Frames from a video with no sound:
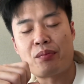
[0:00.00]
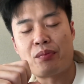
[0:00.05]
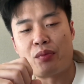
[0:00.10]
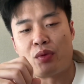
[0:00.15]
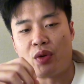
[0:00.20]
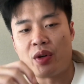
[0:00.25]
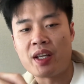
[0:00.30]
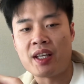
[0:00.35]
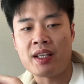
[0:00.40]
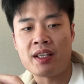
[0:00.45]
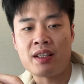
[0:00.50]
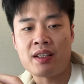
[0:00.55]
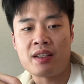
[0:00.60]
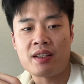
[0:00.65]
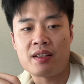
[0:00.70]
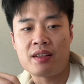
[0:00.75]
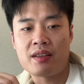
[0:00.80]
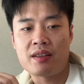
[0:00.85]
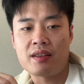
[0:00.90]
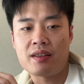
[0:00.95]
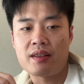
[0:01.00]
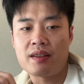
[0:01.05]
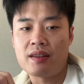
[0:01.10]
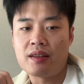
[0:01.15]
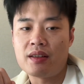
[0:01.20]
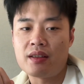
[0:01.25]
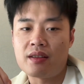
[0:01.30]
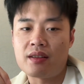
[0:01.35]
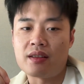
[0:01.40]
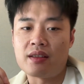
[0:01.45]
bring
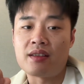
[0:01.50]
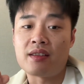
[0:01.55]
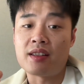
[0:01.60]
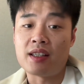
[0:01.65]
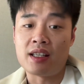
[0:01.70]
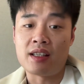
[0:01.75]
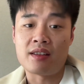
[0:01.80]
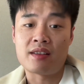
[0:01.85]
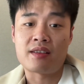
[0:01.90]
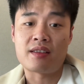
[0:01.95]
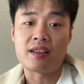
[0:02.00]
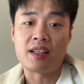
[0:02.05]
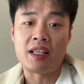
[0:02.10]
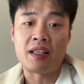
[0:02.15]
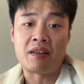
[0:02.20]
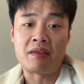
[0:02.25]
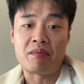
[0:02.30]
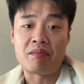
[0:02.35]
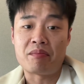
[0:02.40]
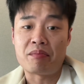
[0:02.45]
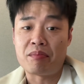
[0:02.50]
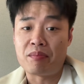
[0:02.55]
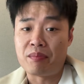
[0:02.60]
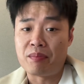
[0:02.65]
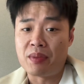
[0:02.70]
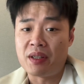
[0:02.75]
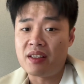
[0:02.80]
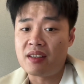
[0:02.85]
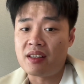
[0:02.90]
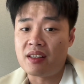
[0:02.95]
the things in
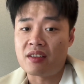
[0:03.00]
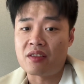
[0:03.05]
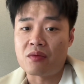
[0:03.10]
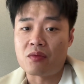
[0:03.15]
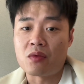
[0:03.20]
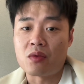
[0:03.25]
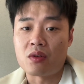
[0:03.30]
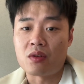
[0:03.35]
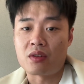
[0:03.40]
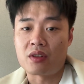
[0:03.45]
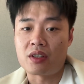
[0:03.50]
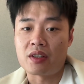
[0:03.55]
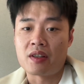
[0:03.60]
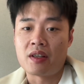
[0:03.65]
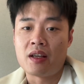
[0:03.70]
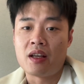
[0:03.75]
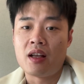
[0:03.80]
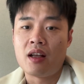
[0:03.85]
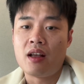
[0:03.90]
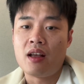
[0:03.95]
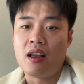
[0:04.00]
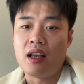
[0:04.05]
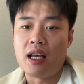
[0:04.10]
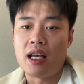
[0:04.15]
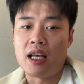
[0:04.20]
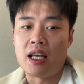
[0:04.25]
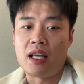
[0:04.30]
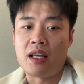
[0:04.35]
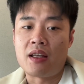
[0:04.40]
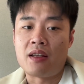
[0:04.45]
business world,
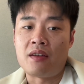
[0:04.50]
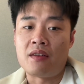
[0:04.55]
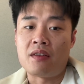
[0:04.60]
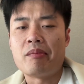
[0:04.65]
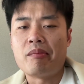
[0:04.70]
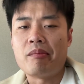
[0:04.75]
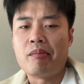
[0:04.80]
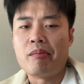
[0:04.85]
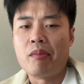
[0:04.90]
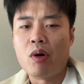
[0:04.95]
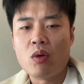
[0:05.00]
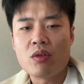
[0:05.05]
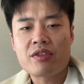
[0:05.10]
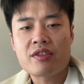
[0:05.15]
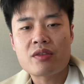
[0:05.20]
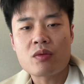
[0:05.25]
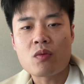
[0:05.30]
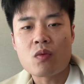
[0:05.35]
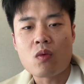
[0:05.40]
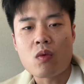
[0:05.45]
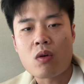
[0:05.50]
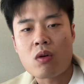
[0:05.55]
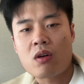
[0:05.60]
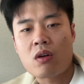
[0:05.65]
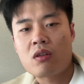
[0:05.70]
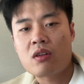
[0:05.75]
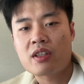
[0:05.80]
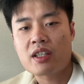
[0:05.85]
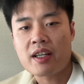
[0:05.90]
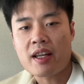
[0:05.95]
and most
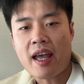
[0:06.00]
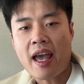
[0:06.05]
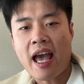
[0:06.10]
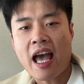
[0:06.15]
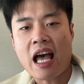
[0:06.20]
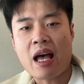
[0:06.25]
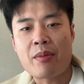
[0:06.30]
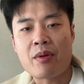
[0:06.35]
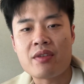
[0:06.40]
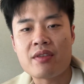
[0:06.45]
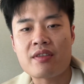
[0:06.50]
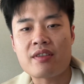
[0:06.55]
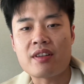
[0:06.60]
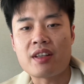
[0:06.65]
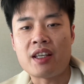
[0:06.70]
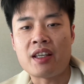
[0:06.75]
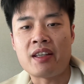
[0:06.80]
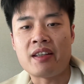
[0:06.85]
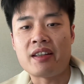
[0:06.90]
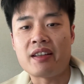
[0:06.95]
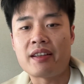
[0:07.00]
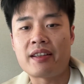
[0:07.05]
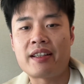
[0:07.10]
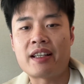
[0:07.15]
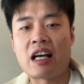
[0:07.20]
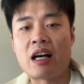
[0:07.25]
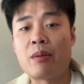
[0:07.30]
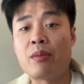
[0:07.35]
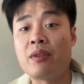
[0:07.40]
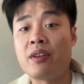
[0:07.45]
work happens in
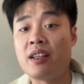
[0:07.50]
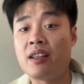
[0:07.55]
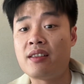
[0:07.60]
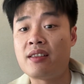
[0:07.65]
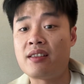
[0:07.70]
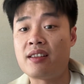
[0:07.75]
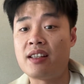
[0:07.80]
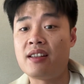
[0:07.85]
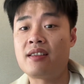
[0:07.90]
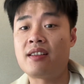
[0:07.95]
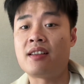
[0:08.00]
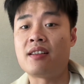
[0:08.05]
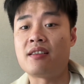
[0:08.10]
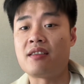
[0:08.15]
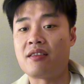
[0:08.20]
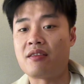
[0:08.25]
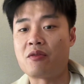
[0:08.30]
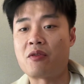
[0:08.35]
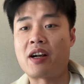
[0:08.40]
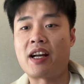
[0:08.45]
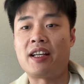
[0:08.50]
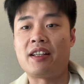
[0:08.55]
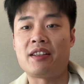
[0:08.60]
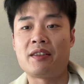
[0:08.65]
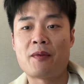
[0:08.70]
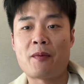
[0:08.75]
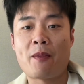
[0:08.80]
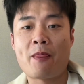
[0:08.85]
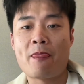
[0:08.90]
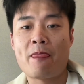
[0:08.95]
company systems, right?
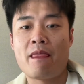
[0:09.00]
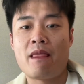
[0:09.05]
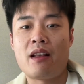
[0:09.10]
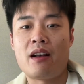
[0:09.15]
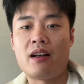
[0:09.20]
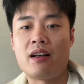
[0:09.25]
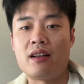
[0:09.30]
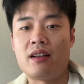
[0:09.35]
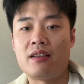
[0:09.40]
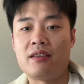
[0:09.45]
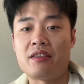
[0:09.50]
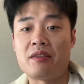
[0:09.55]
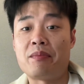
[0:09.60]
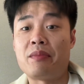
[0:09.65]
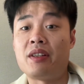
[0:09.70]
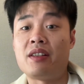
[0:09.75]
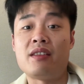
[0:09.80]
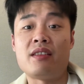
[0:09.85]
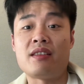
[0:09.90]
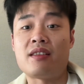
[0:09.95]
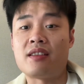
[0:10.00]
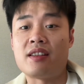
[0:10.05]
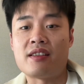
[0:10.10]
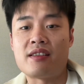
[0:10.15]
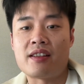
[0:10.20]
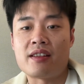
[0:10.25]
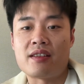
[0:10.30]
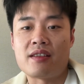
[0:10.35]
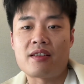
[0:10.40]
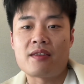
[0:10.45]
The business
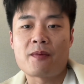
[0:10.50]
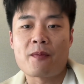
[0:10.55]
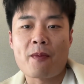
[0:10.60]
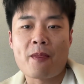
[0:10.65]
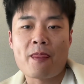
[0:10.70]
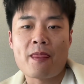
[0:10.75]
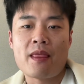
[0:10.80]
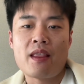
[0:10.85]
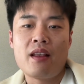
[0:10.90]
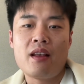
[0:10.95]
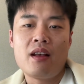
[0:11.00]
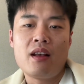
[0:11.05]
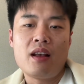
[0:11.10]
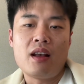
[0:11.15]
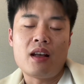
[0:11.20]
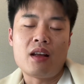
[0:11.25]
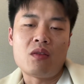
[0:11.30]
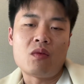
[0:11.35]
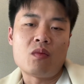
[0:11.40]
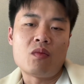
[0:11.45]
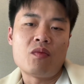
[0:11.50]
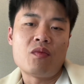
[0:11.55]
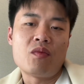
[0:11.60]
systems, and